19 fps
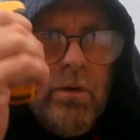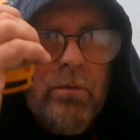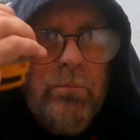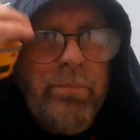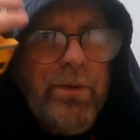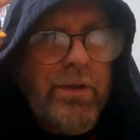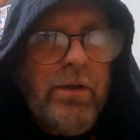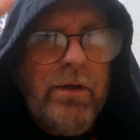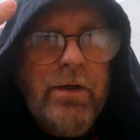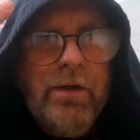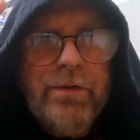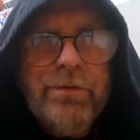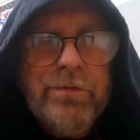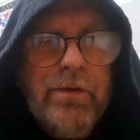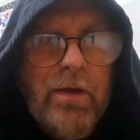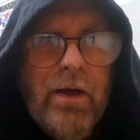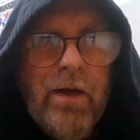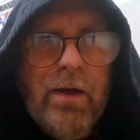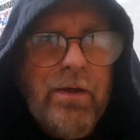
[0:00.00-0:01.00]
because
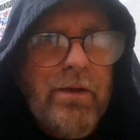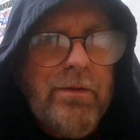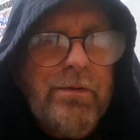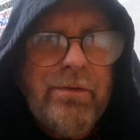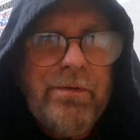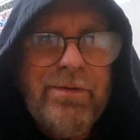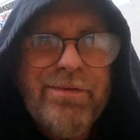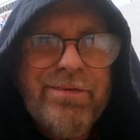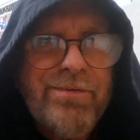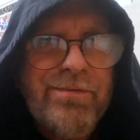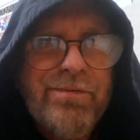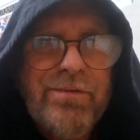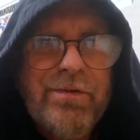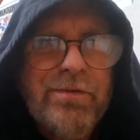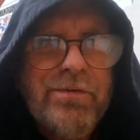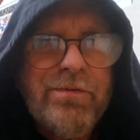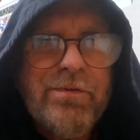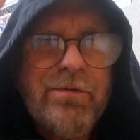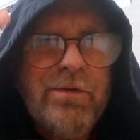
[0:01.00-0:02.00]

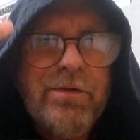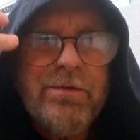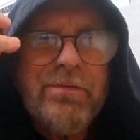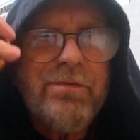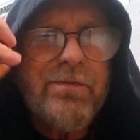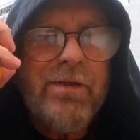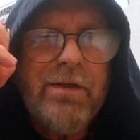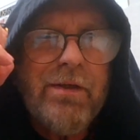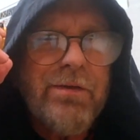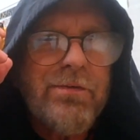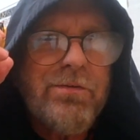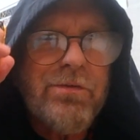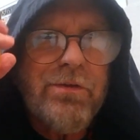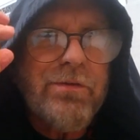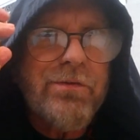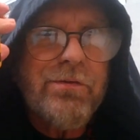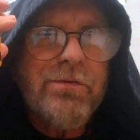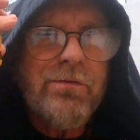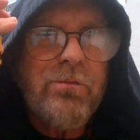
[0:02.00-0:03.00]
this thing is
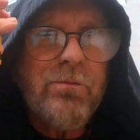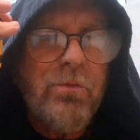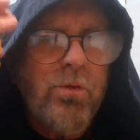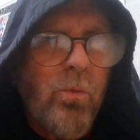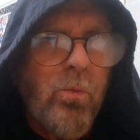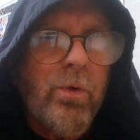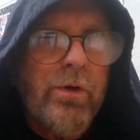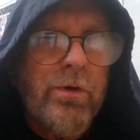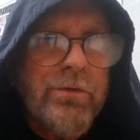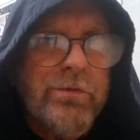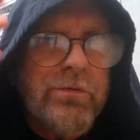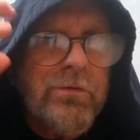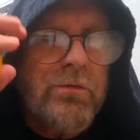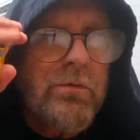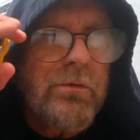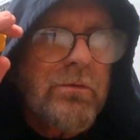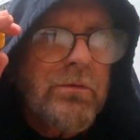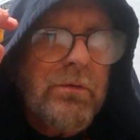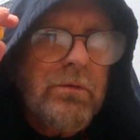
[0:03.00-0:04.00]
just the worst.
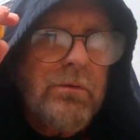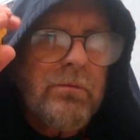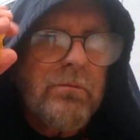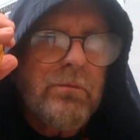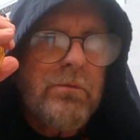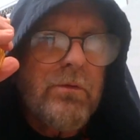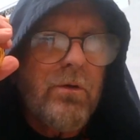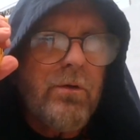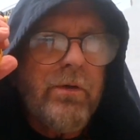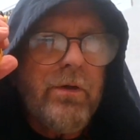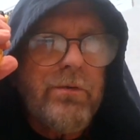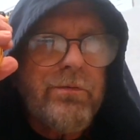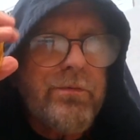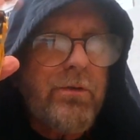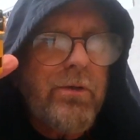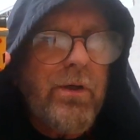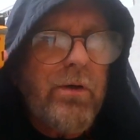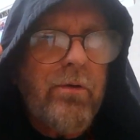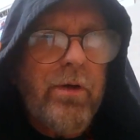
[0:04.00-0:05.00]
Okay, so
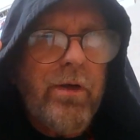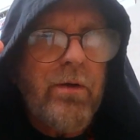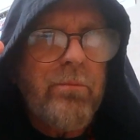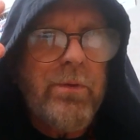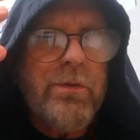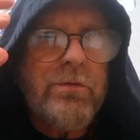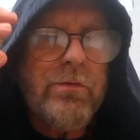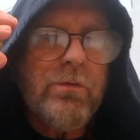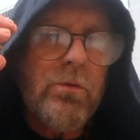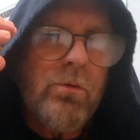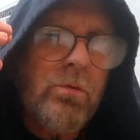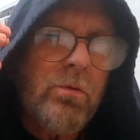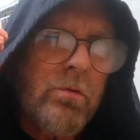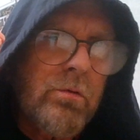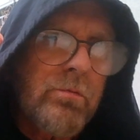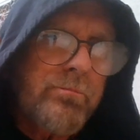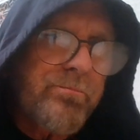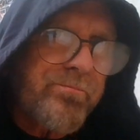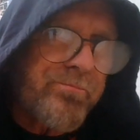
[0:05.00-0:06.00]
here I am in
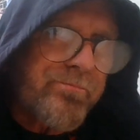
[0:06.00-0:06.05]
school.